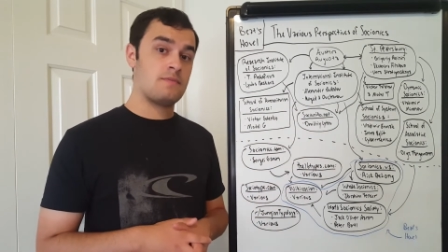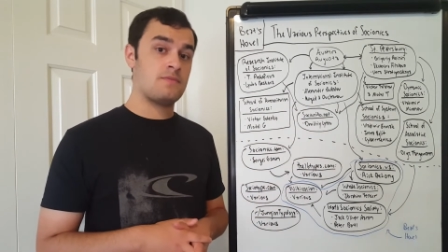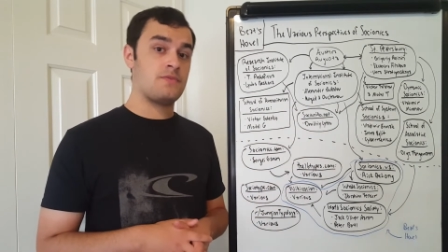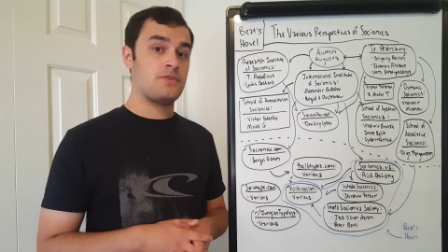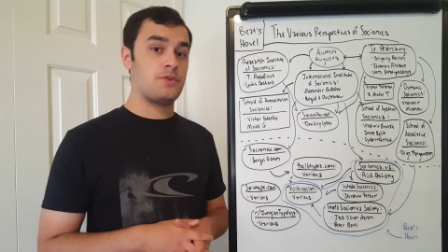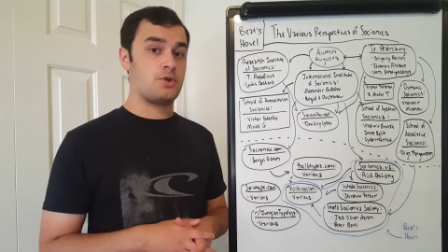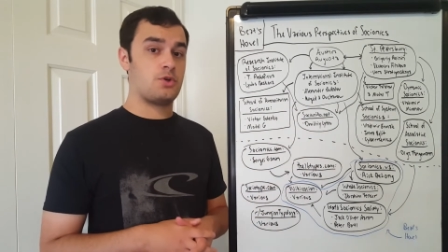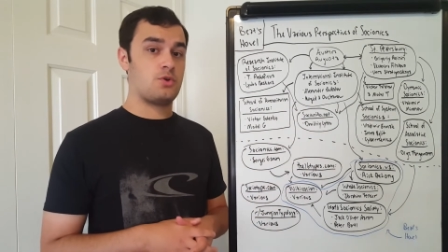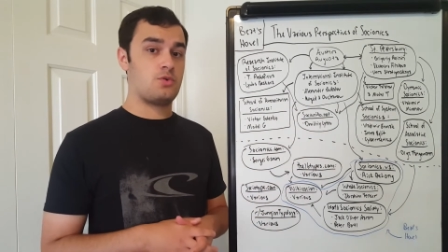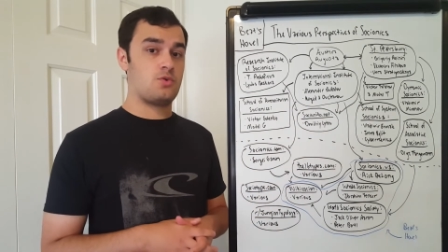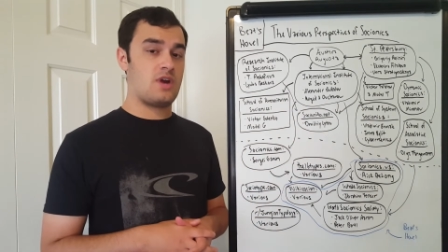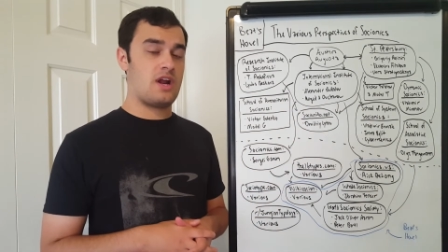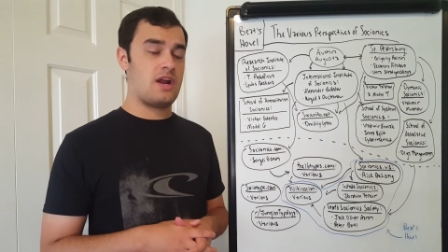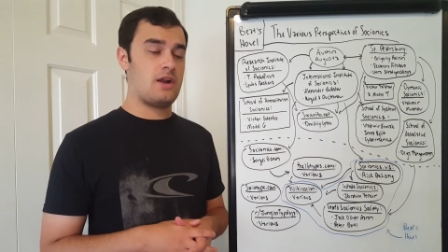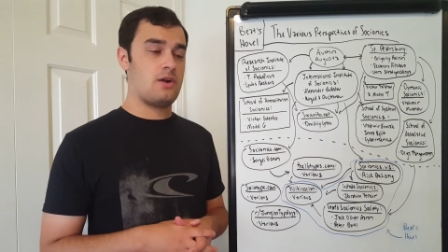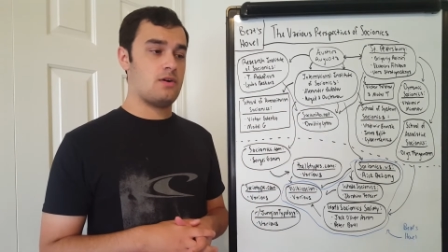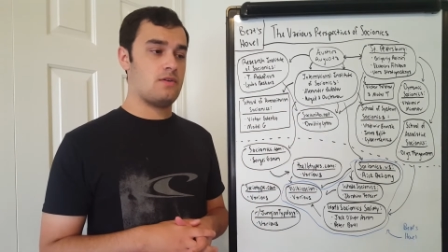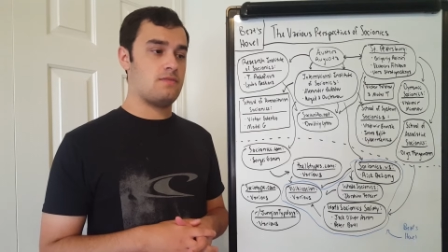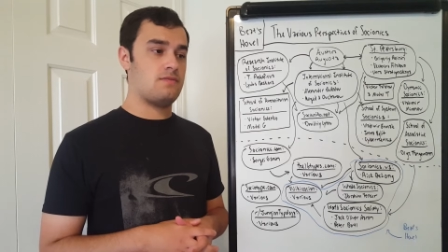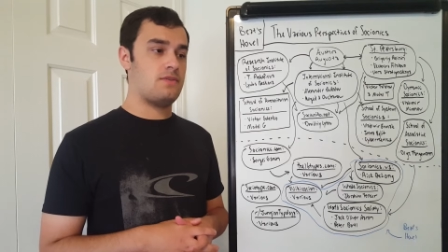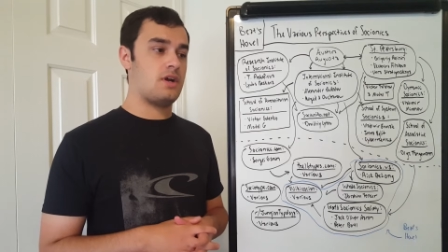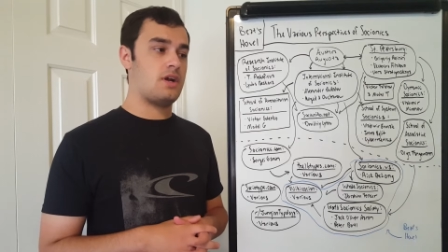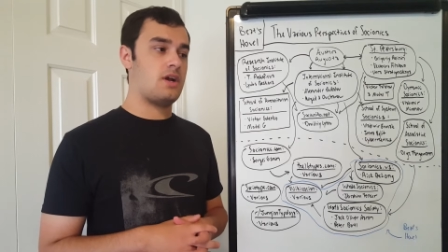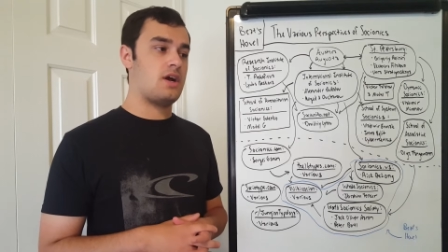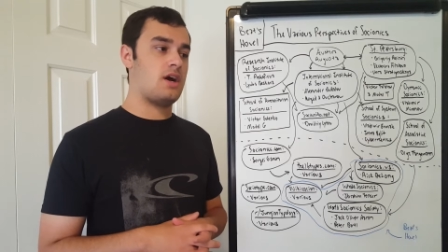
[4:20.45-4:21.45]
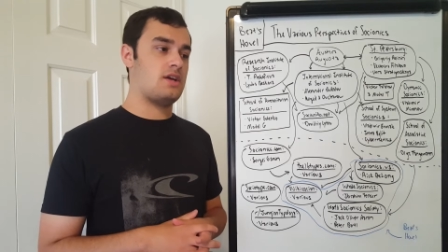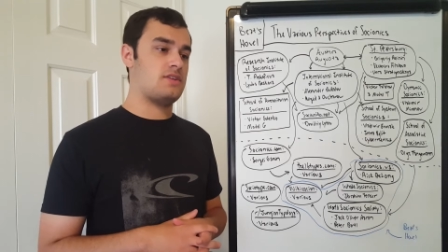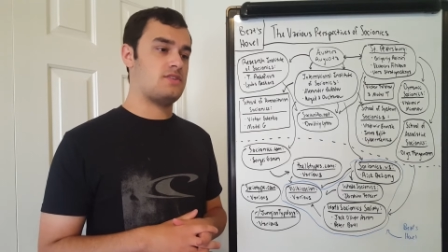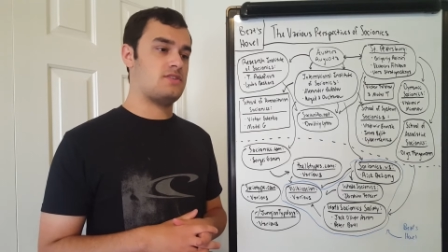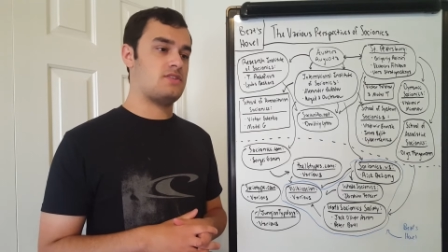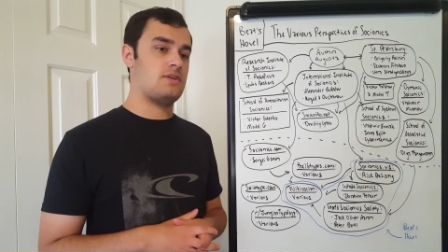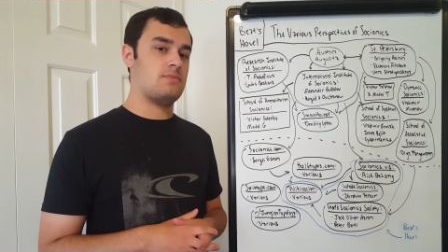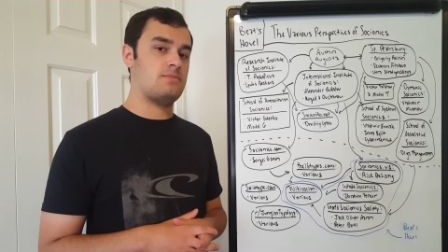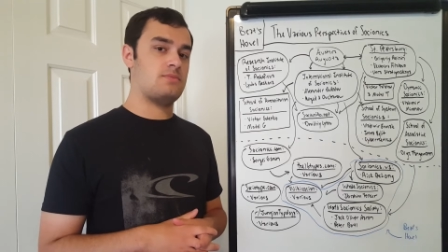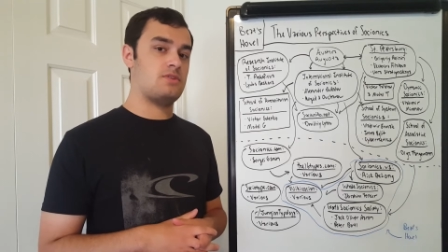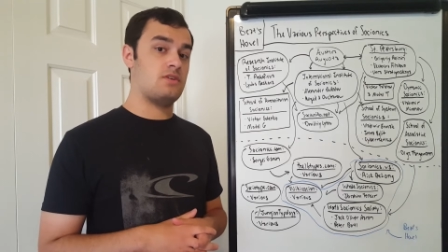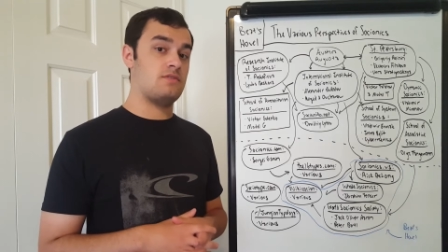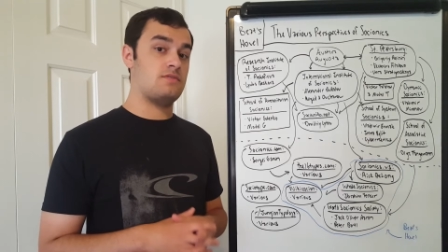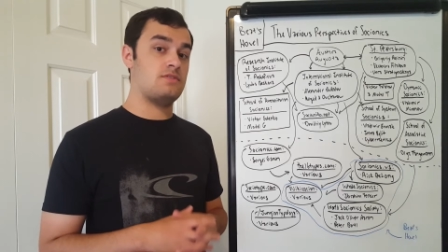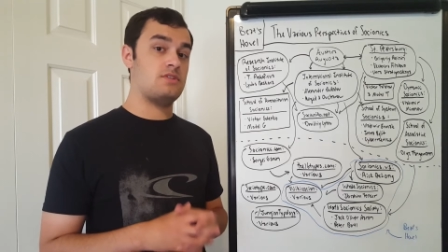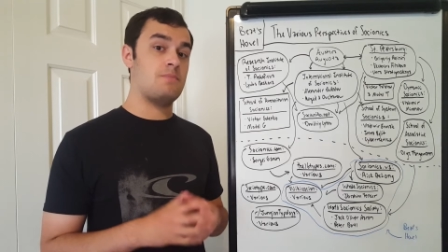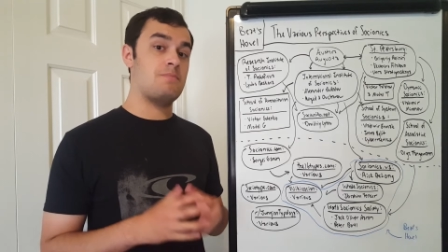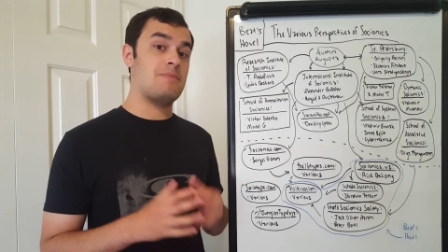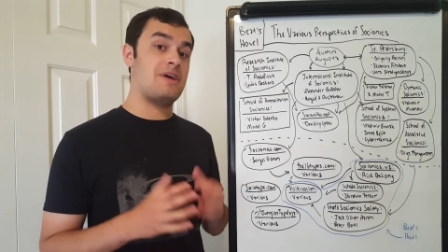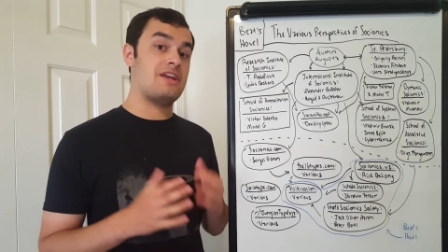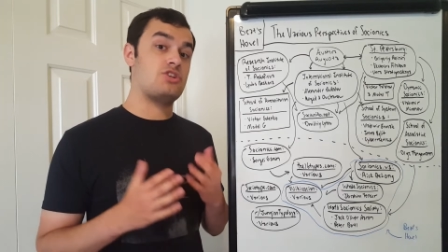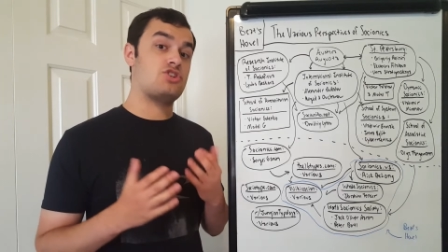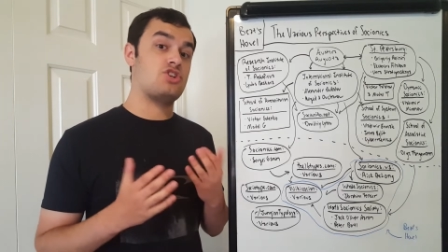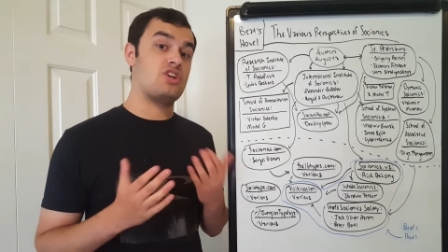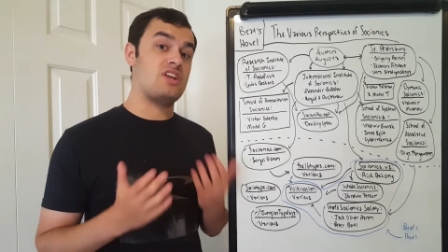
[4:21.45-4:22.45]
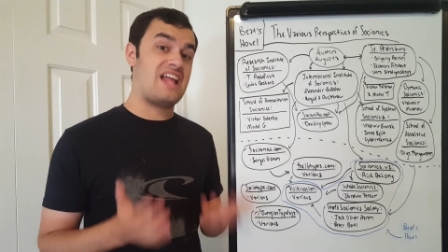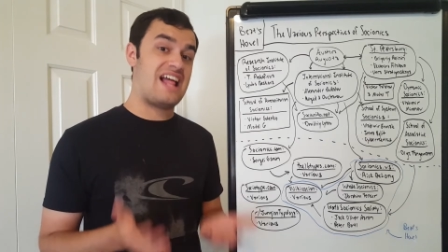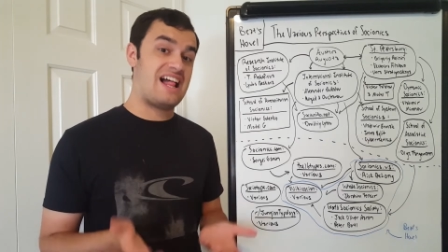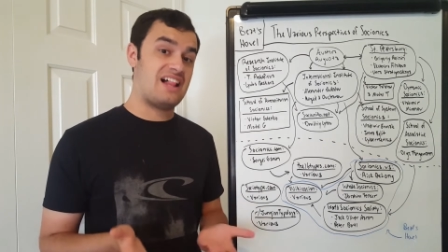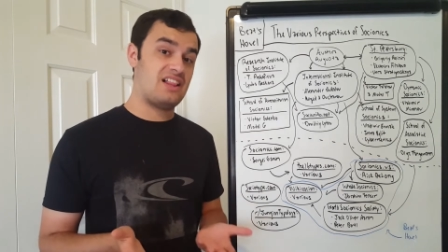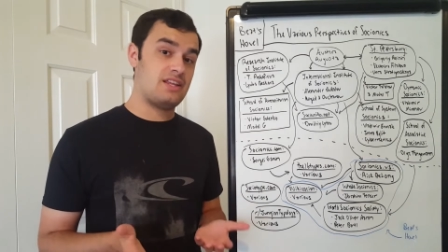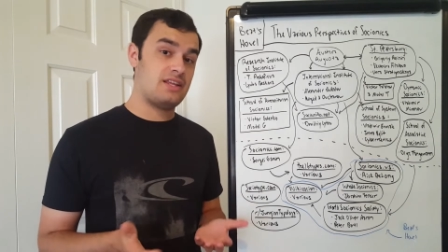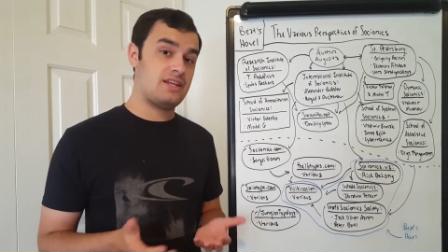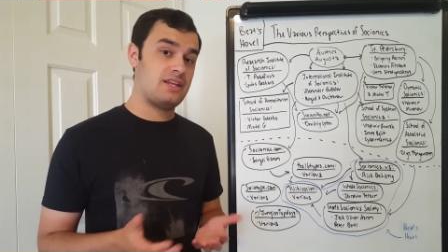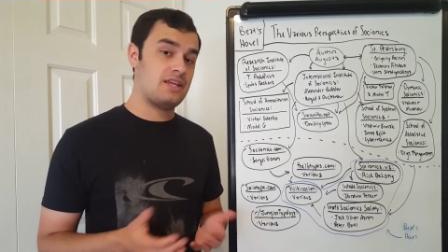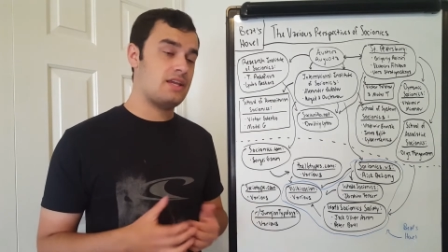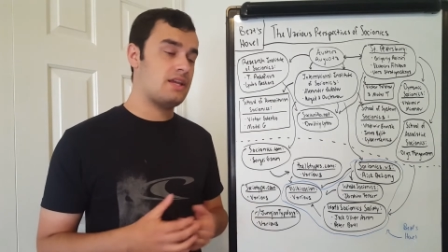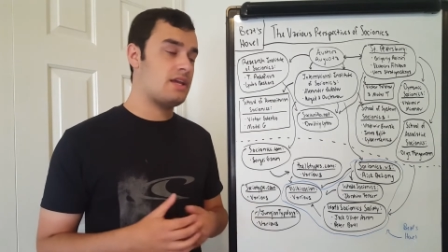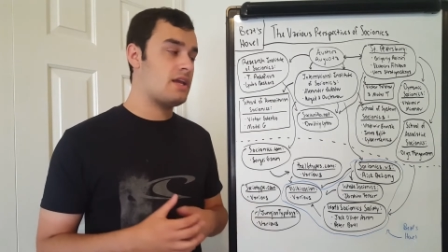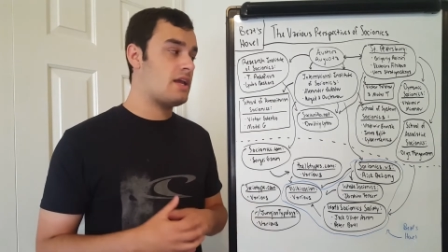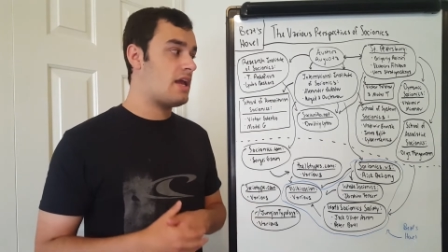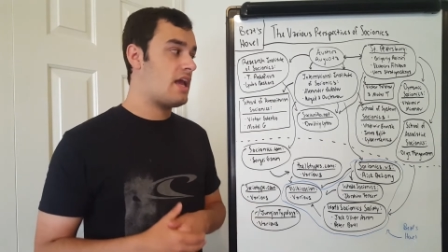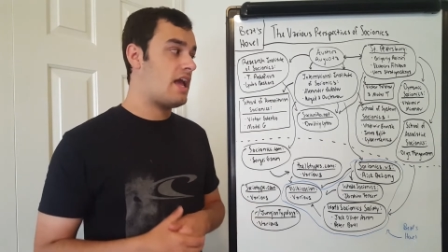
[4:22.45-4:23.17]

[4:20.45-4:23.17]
the creator of the concept of dimensionality,